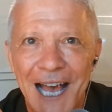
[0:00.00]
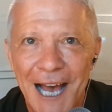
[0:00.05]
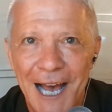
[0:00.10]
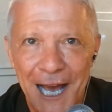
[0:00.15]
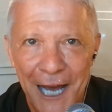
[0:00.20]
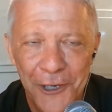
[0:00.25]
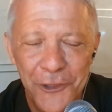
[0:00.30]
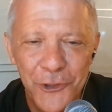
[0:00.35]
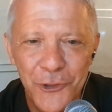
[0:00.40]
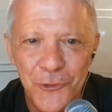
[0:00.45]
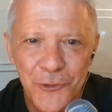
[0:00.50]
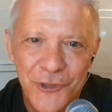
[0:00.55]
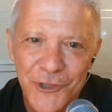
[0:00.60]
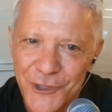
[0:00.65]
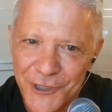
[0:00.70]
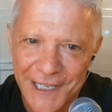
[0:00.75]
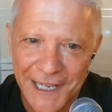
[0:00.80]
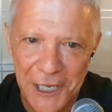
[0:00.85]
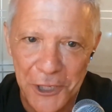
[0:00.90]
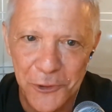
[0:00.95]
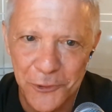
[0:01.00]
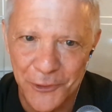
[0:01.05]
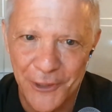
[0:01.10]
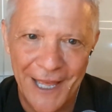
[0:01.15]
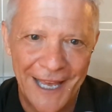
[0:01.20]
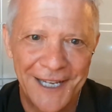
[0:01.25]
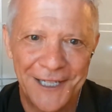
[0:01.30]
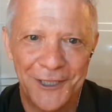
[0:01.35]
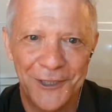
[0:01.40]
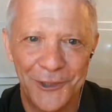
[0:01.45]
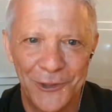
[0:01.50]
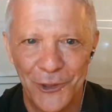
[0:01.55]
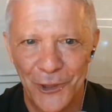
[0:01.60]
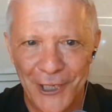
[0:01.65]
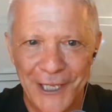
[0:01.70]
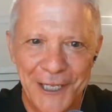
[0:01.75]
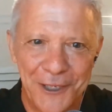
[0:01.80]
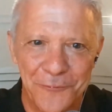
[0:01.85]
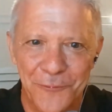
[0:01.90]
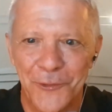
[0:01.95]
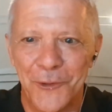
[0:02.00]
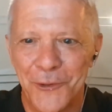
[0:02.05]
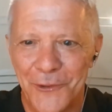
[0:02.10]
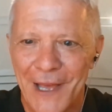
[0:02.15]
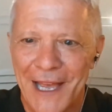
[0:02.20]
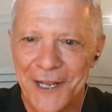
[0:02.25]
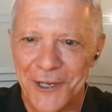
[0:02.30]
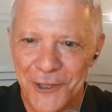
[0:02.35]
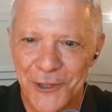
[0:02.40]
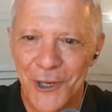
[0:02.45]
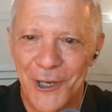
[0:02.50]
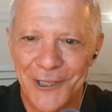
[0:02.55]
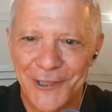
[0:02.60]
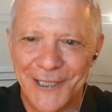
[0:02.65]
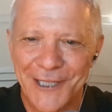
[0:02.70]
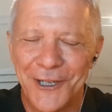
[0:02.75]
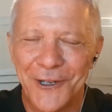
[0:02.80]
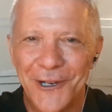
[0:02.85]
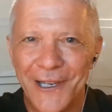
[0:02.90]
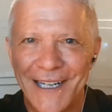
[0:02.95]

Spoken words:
how do you scale that looking for that thought leader?